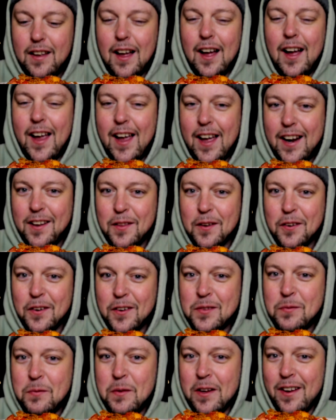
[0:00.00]
I added the
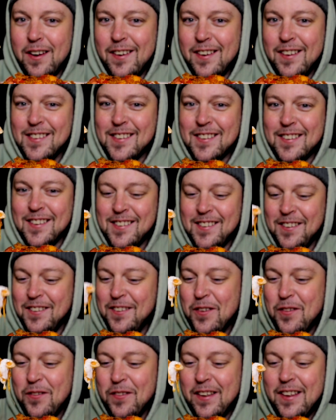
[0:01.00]
crispy onions because you
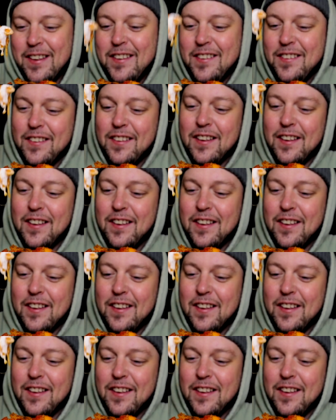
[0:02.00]
know me,